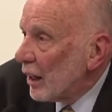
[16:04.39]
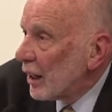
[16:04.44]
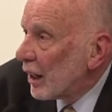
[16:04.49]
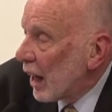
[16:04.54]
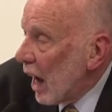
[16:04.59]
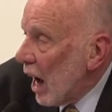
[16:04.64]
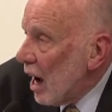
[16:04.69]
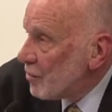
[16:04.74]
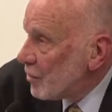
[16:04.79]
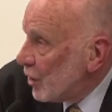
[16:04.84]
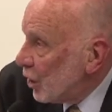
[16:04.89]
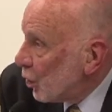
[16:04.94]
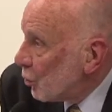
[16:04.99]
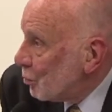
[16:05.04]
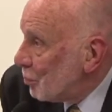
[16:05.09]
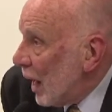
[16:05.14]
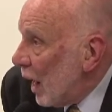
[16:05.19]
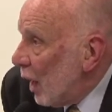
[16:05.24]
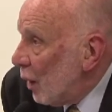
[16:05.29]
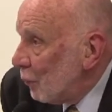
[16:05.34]
Garfield
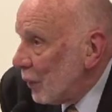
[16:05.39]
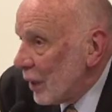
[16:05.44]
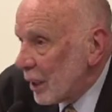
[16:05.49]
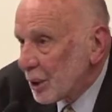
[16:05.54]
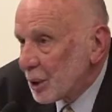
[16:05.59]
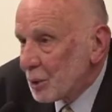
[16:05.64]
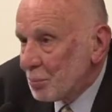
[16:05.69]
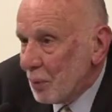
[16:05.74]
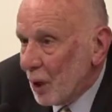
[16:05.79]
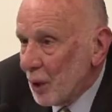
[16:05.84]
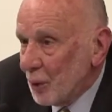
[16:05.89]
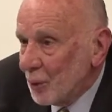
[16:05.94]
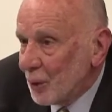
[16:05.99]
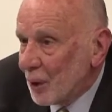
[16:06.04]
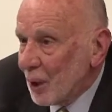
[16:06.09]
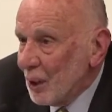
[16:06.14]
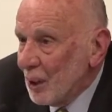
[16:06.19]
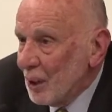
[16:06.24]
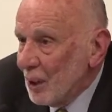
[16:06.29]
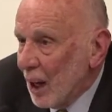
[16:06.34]
Barwick
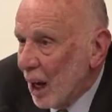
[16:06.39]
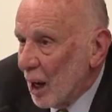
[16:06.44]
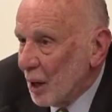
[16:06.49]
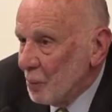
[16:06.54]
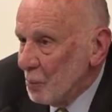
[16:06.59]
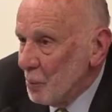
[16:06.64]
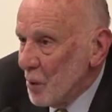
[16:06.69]
spoke and